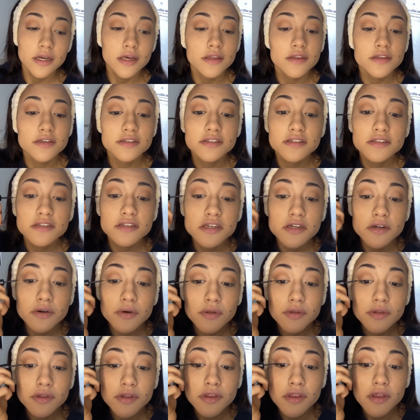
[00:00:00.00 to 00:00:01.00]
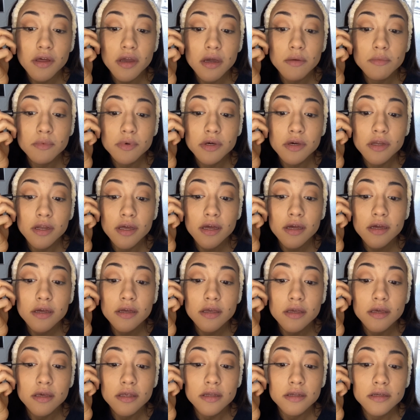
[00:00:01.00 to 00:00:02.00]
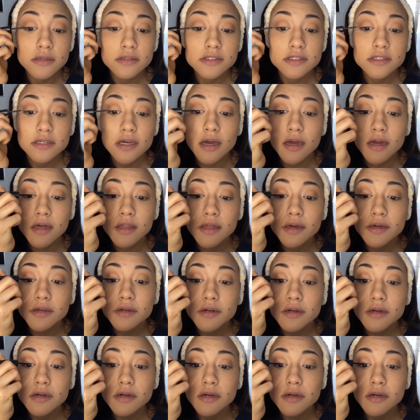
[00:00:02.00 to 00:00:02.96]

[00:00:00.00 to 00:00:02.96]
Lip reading: This is the only thing I'm good at, and it's eyeliner.